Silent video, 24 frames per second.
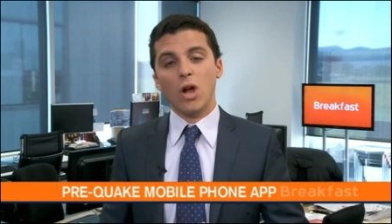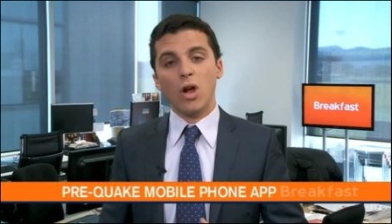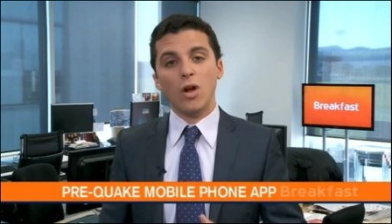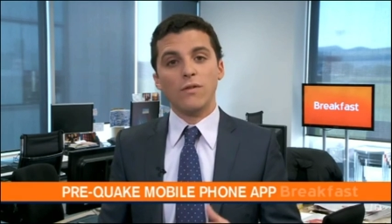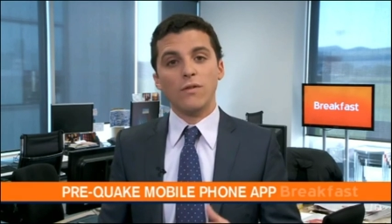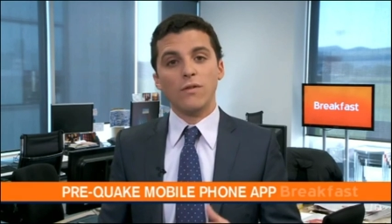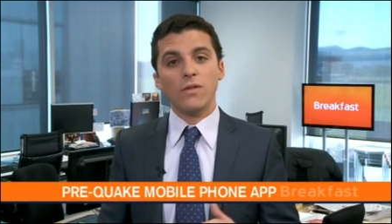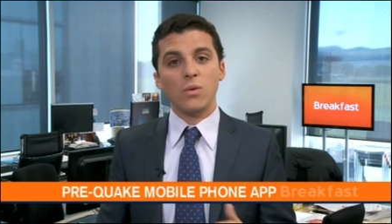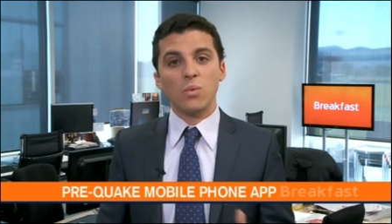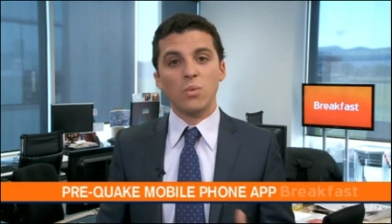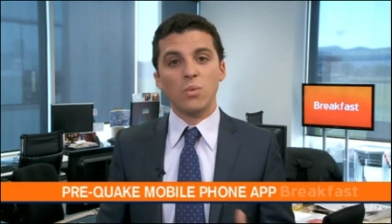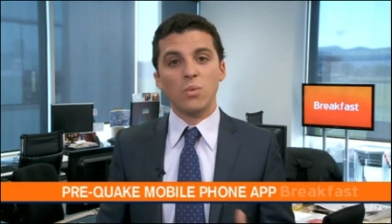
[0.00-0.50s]

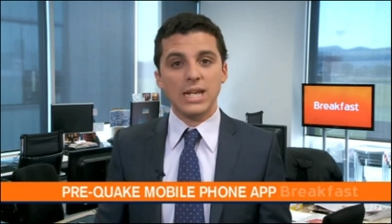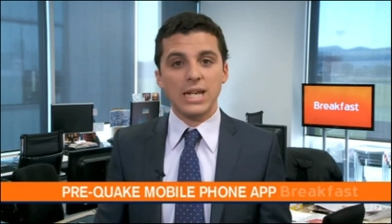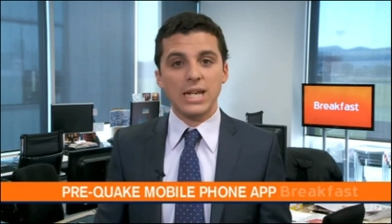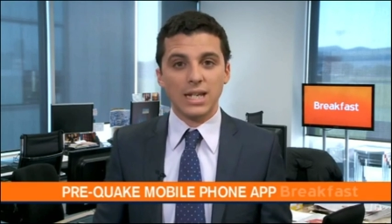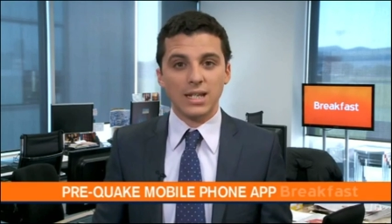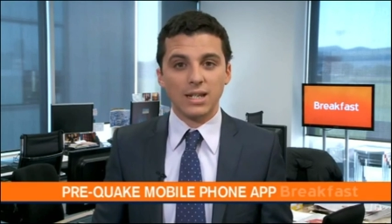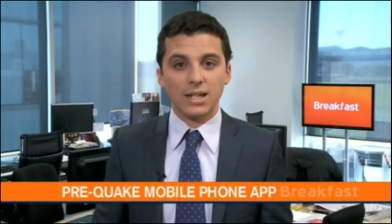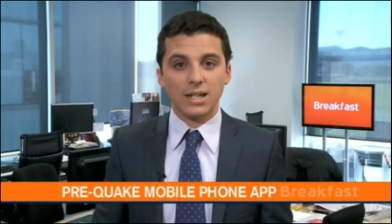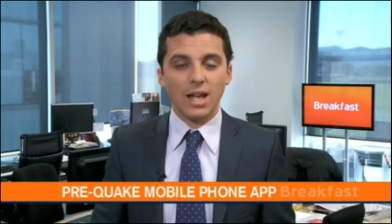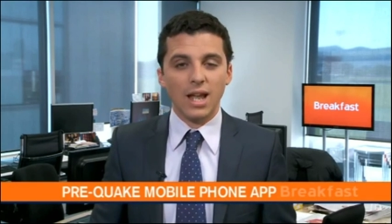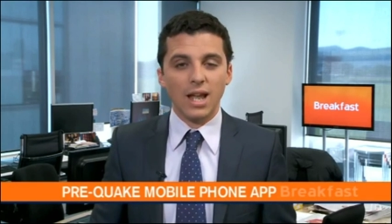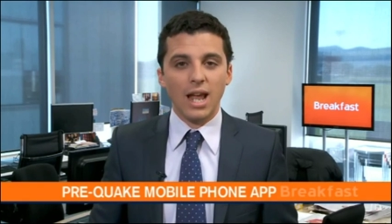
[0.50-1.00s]
over the
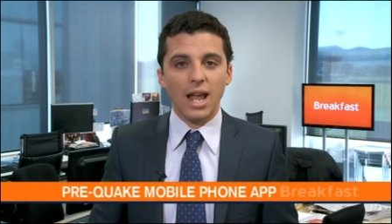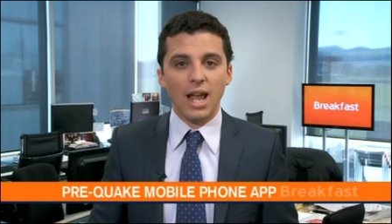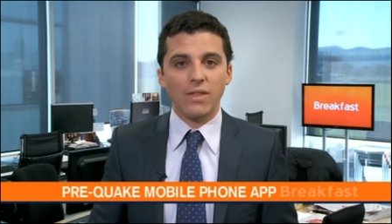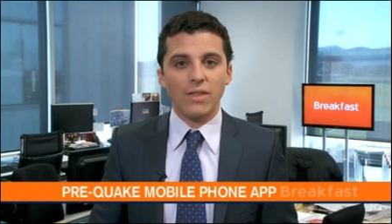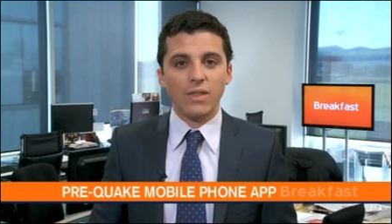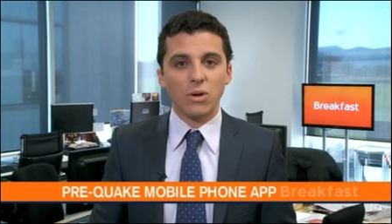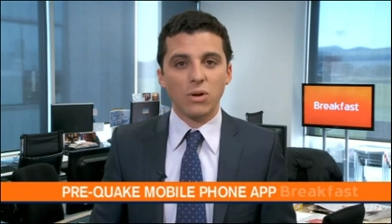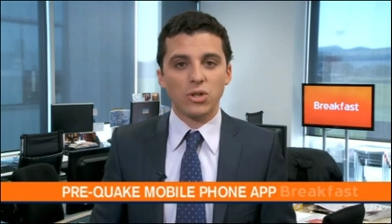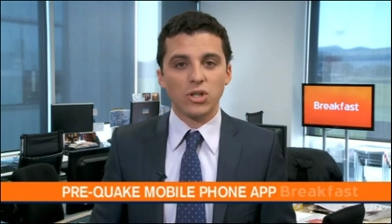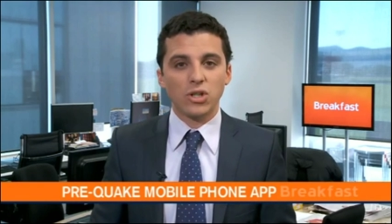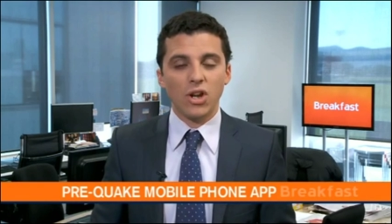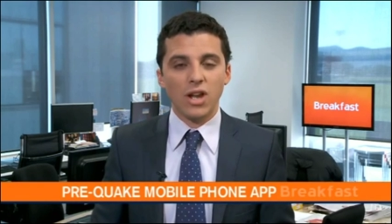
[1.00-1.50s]
weekend
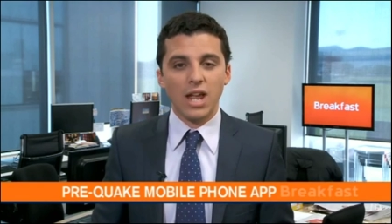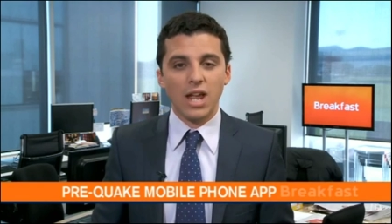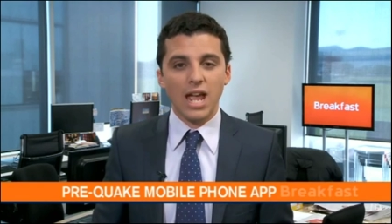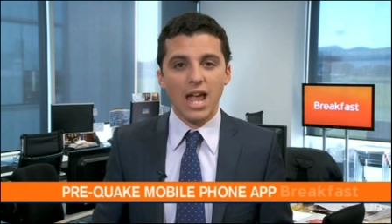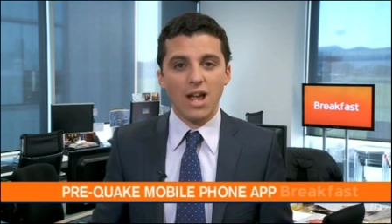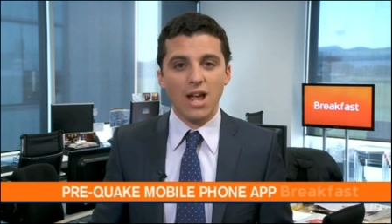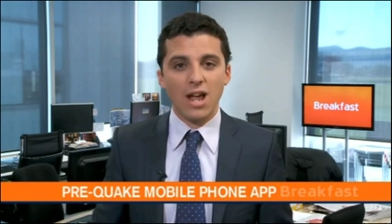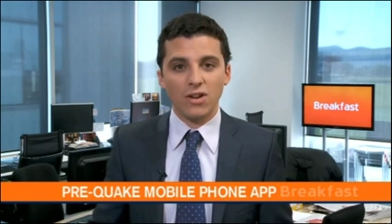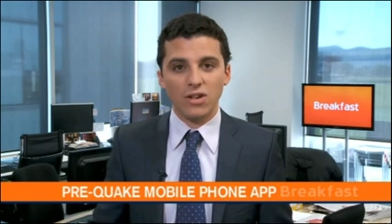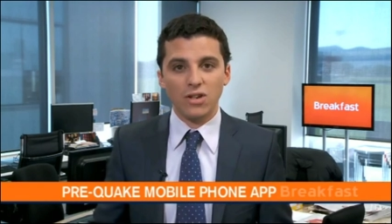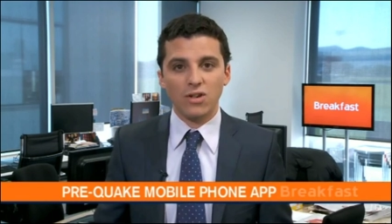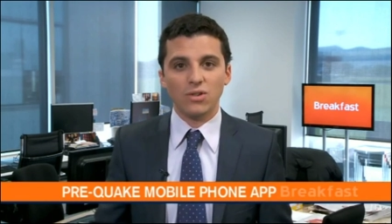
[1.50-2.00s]
and they'll show you
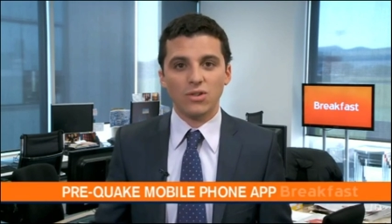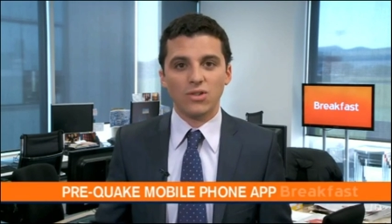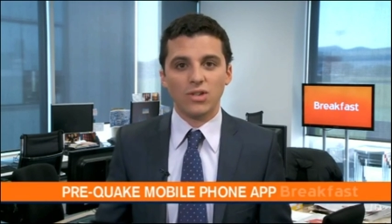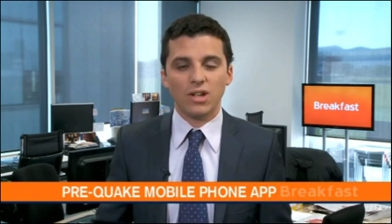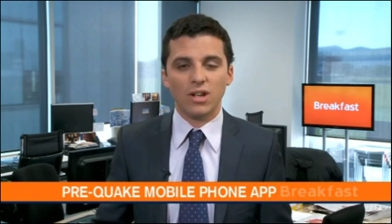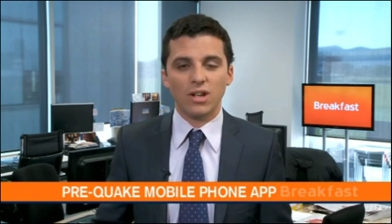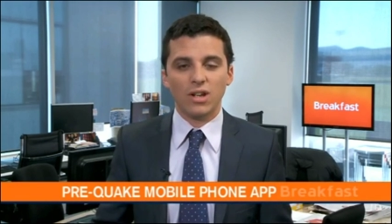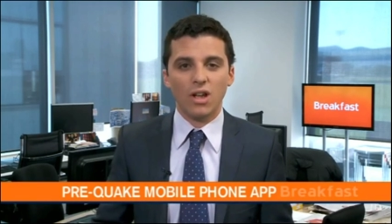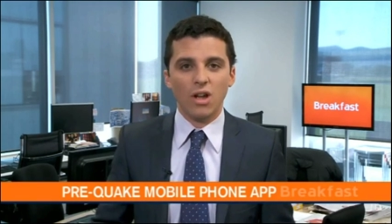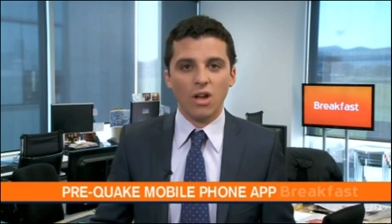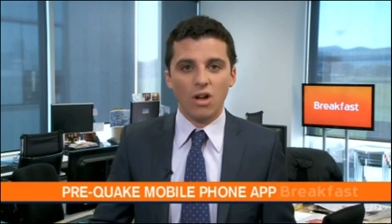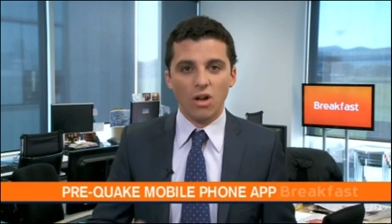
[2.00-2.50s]
how to use
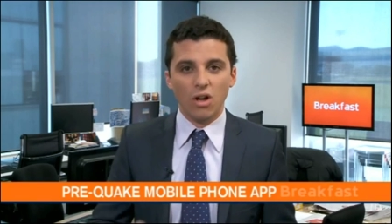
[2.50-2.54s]
it